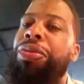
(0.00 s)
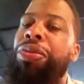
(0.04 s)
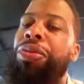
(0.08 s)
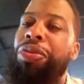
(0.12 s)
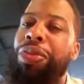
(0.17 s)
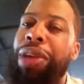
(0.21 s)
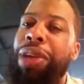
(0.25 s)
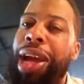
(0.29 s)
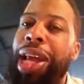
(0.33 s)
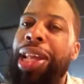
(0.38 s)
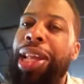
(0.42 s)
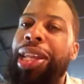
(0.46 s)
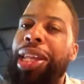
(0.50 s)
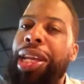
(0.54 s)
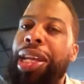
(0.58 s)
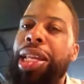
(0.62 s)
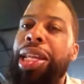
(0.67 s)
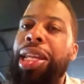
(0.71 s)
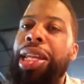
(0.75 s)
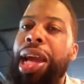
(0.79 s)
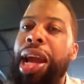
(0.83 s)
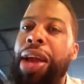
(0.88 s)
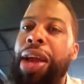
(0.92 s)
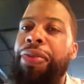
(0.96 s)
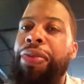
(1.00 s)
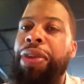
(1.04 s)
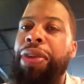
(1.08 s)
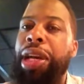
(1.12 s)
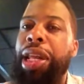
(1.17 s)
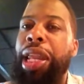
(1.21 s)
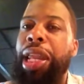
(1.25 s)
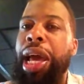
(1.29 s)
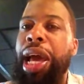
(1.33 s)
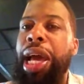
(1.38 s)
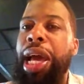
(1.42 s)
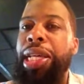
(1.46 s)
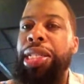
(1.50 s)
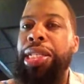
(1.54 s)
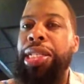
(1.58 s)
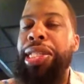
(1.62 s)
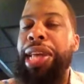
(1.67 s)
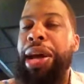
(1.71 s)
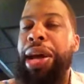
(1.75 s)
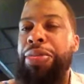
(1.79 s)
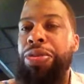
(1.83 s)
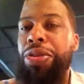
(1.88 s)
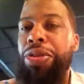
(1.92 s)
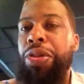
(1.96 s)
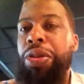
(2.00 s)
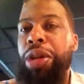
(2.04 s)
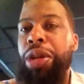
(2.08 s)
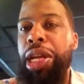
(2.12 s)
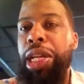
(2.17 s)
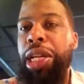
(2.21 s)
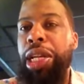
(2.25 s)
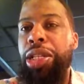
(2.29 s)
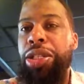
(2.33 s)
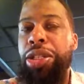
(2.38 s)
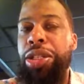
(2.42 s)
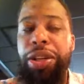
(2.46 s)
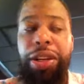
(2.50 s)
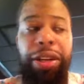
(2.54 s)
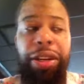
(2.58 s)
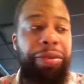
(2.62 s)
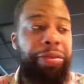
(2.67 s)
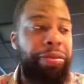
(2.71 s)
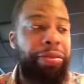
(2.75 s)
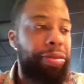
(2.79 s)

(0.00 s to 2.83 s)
What I did not realize is I was going to get dessert.